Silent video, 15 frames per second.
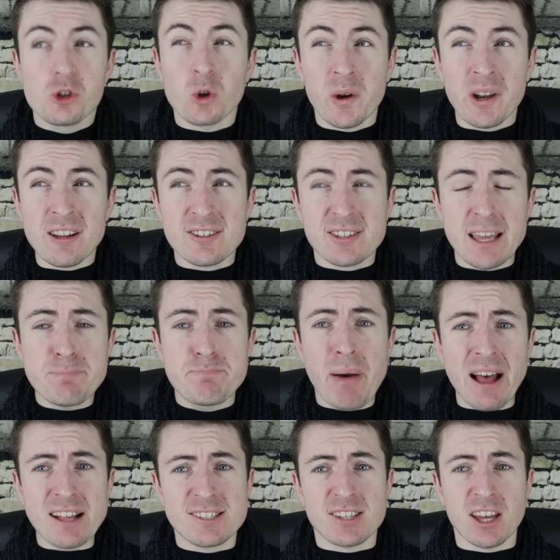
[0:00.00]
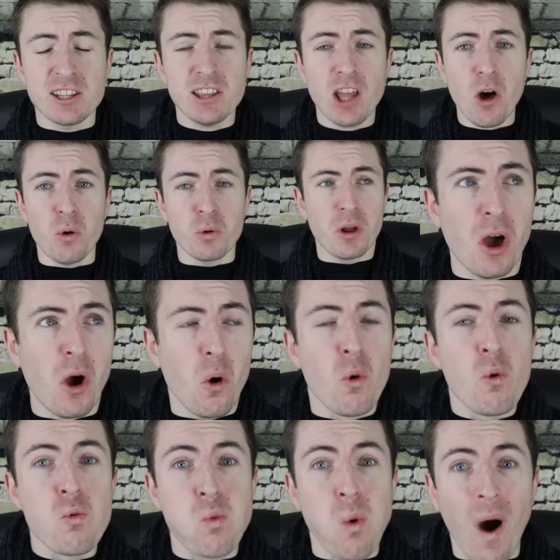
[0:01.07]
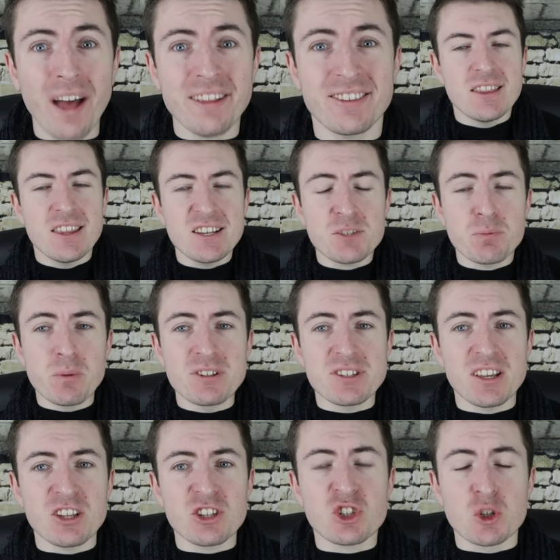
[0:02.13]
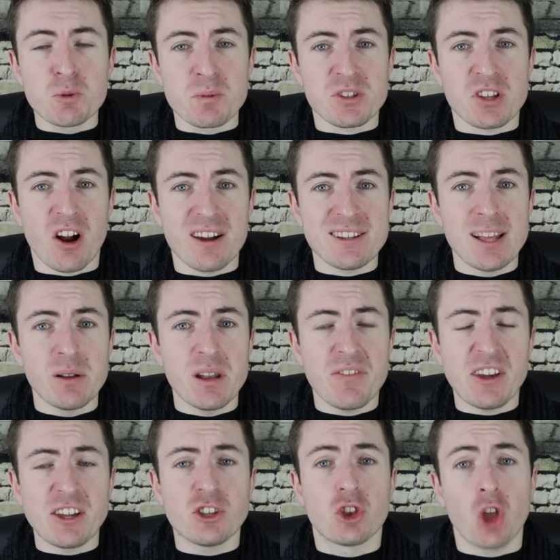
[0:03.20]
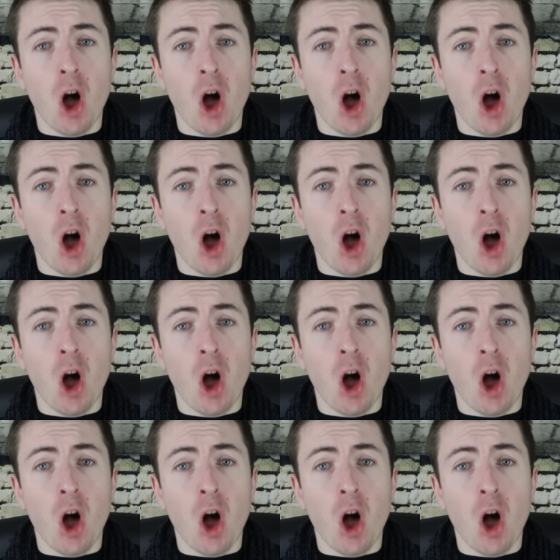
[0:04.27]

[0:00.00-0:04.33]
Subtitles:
joining St. Pat's on loan. What? This Brazil superstar is now living in